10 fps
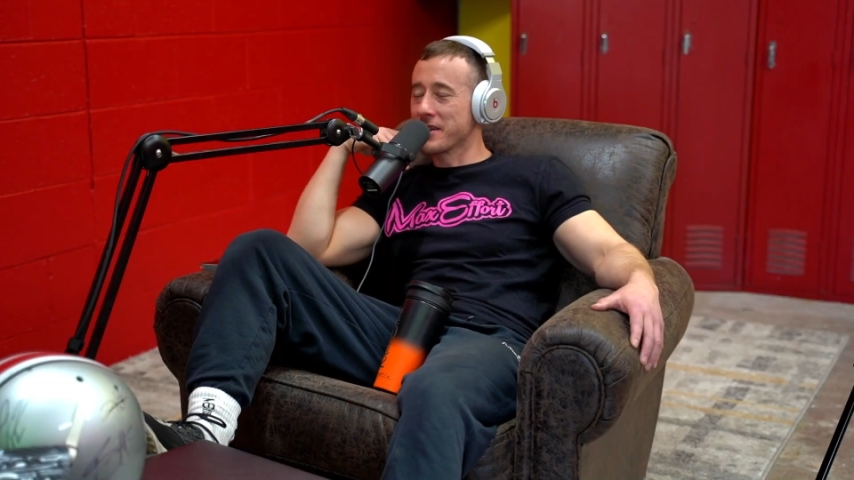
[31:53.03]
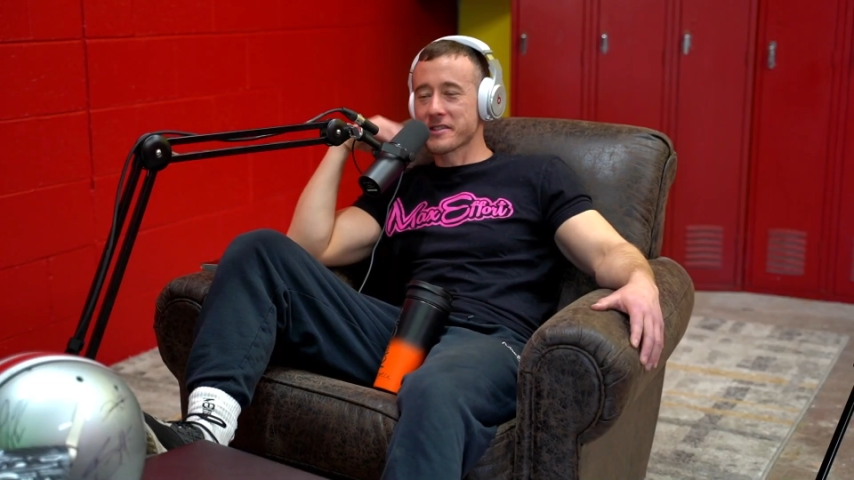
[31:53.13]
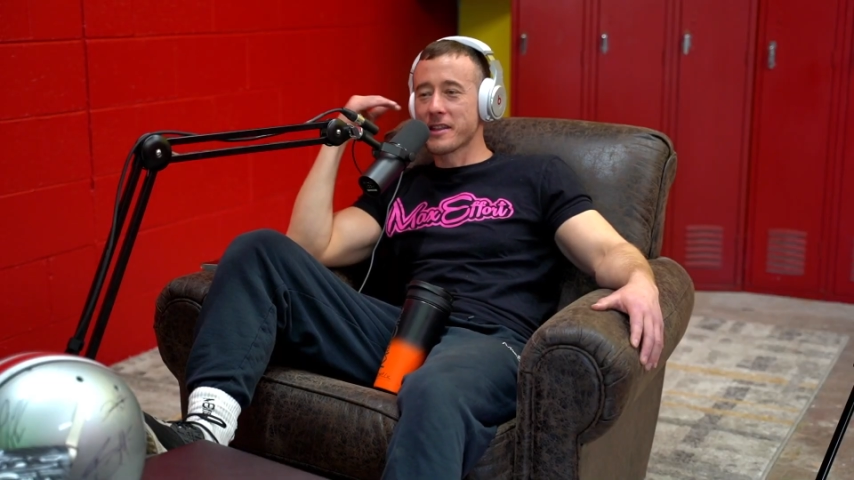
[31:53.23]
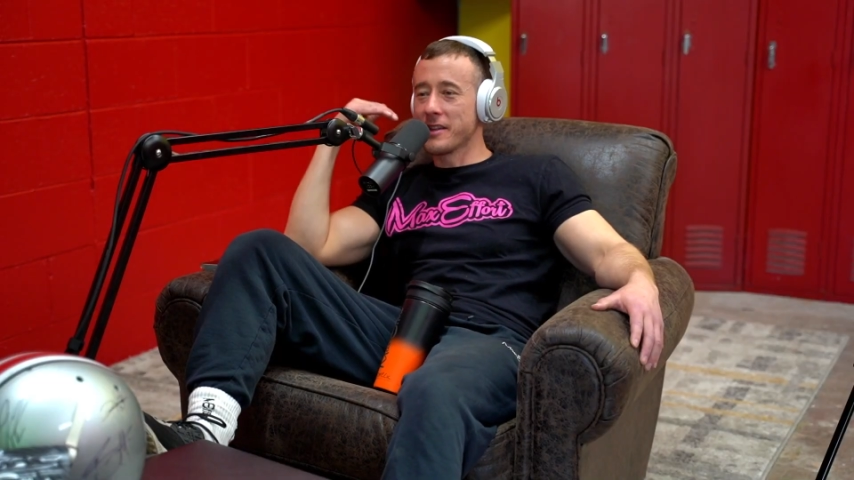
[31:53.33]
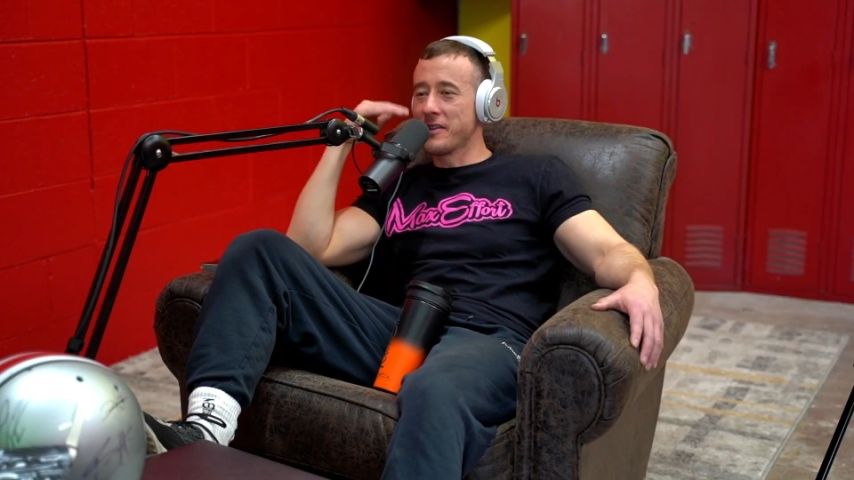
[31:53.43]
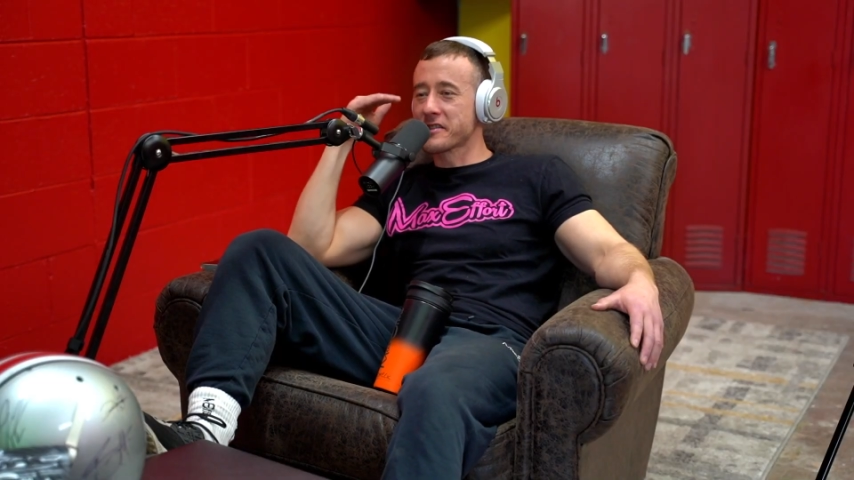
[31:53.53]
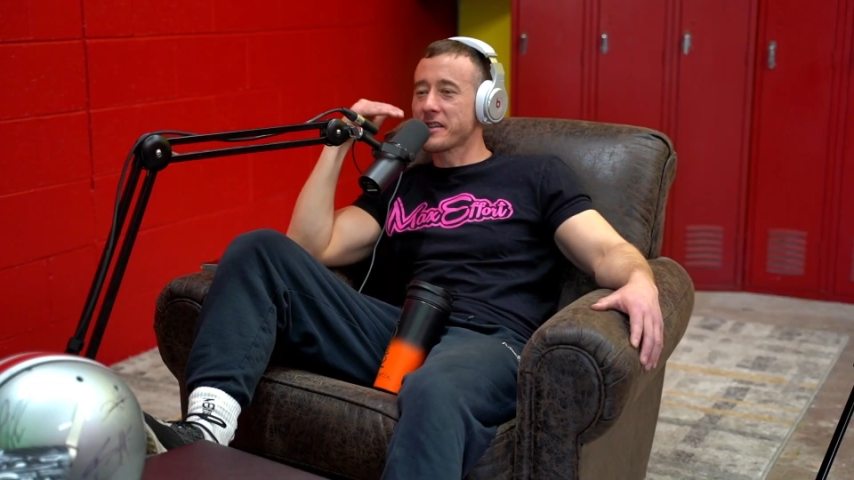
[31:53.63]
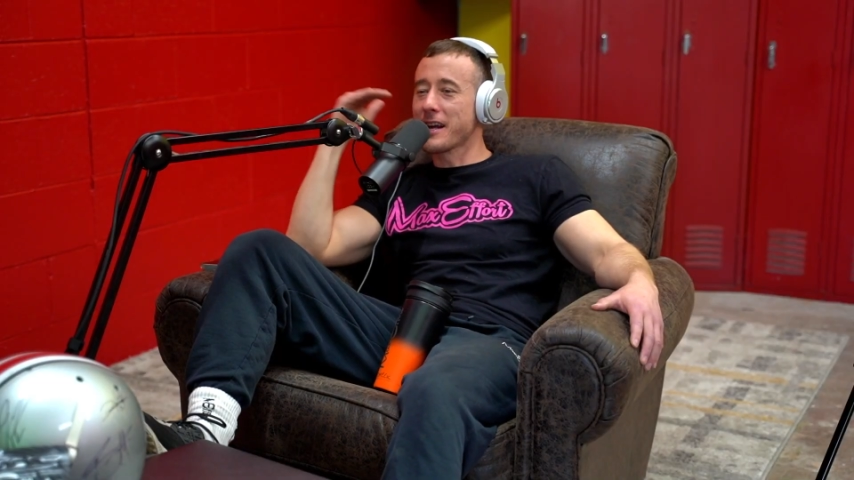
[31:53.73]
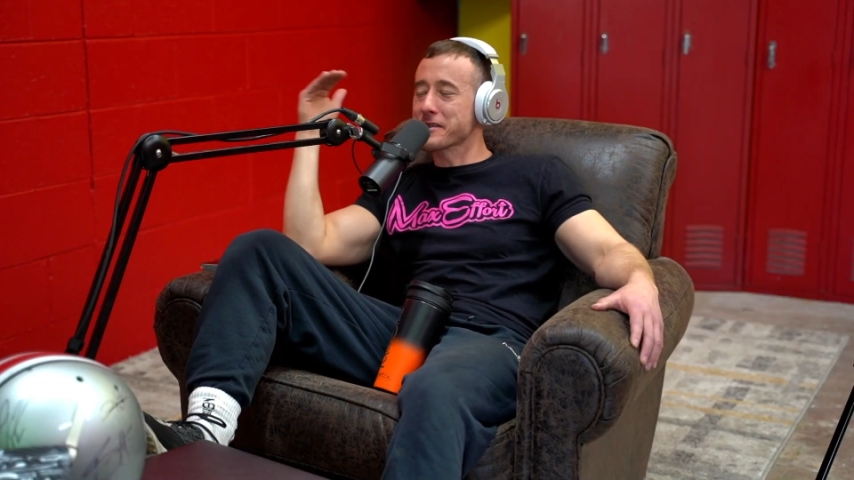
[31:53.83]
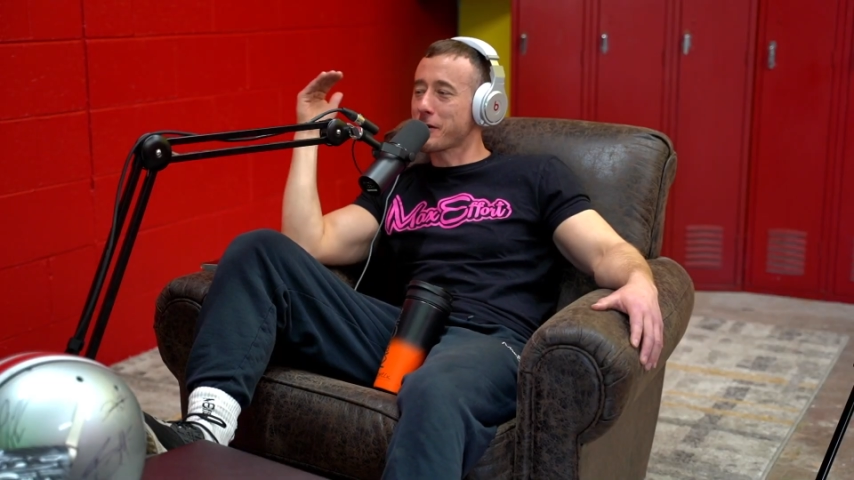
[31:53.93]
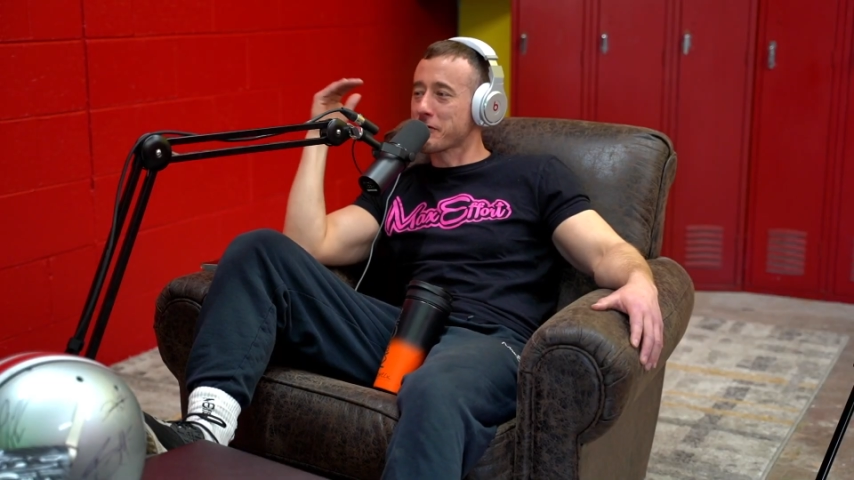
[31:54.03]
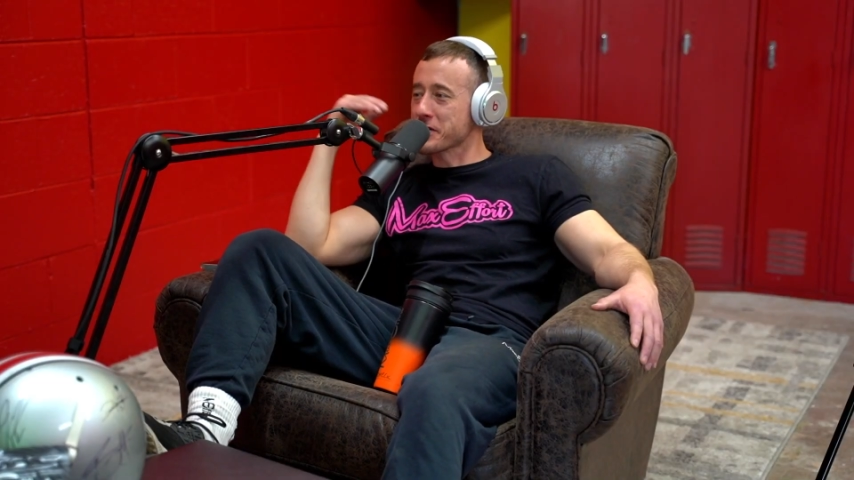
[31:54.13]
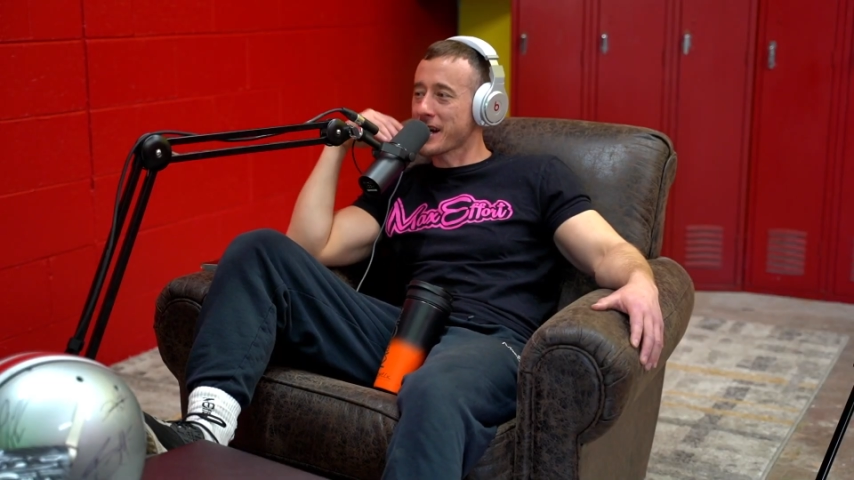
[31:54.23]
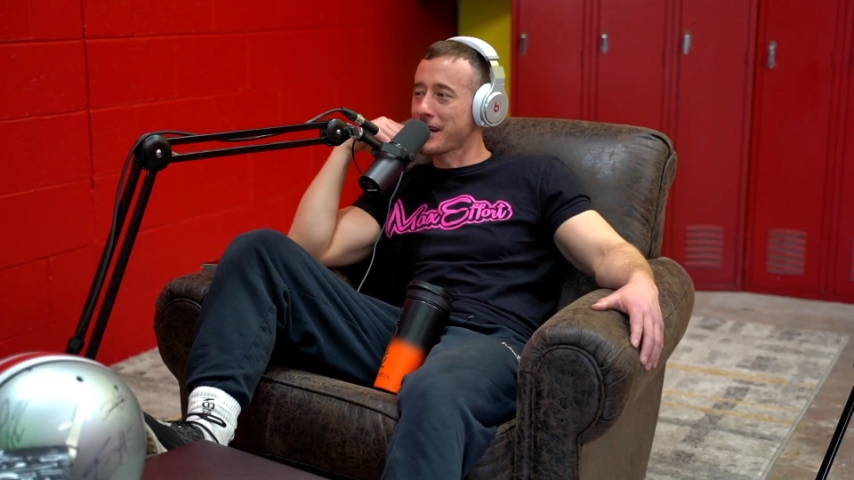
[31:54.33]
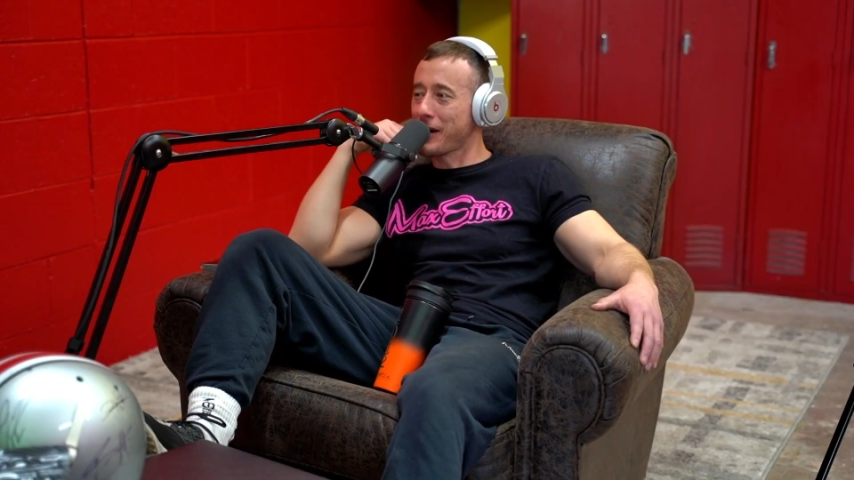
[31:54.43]
This is the next level
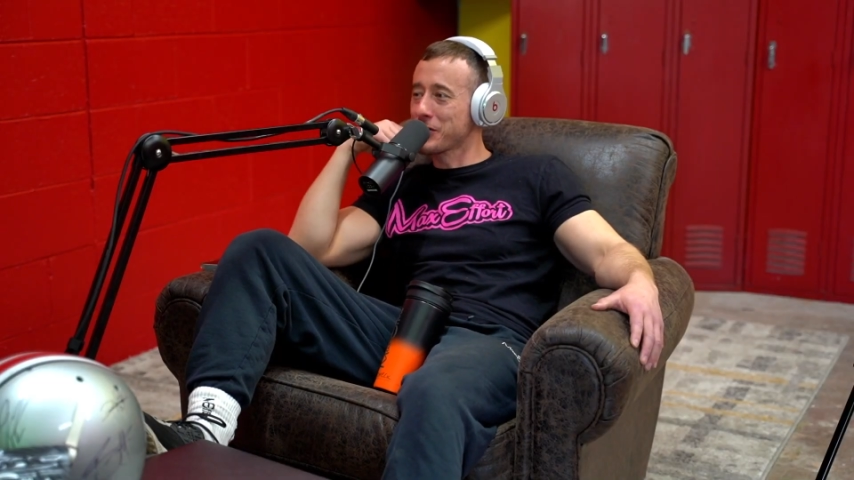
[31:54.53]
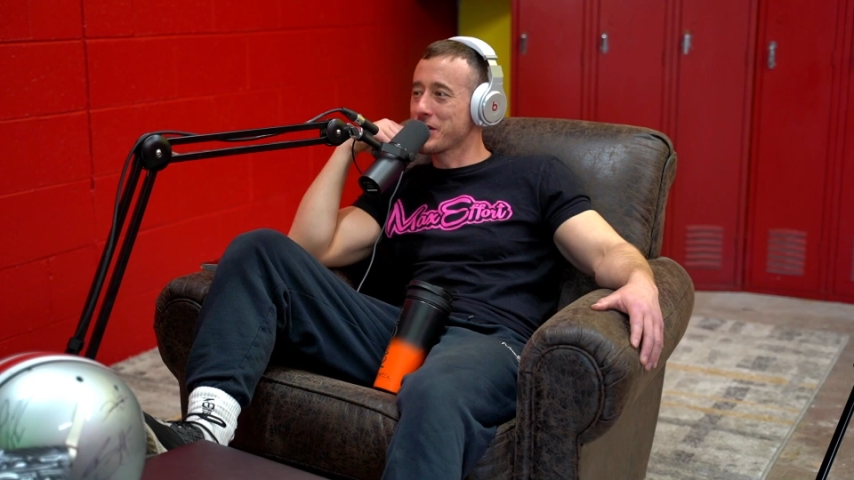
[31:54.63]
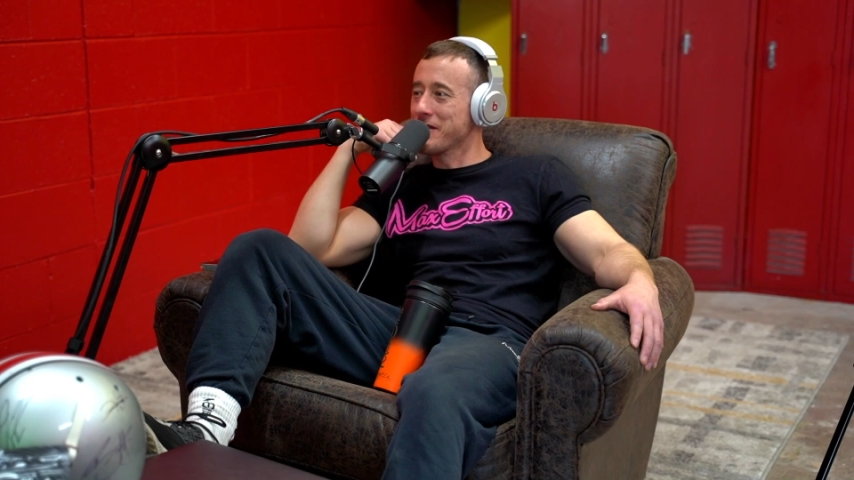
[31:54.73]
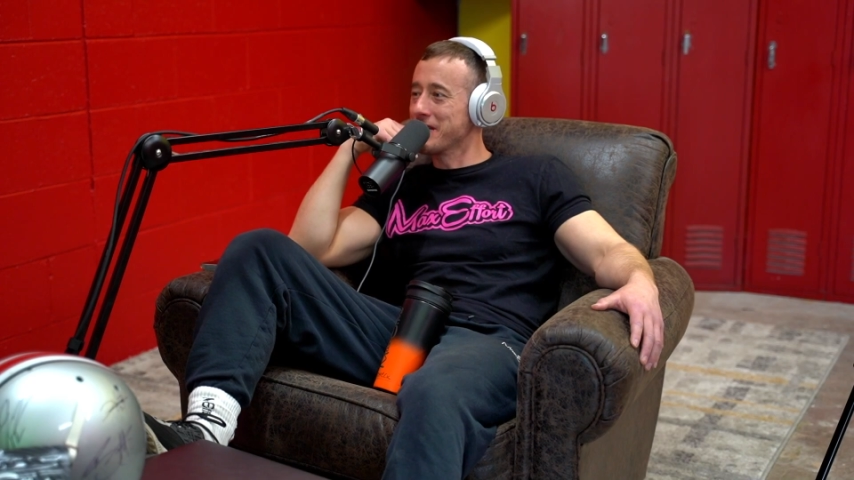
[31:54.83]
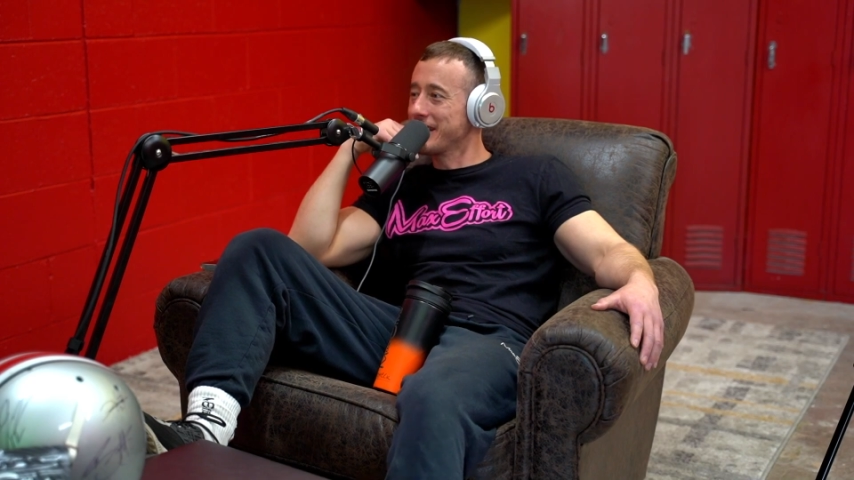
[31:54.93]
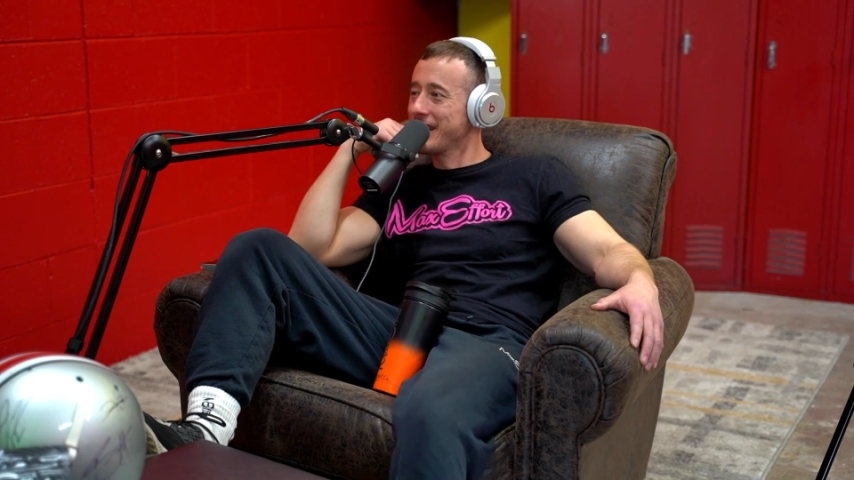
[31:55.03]
psychology of it.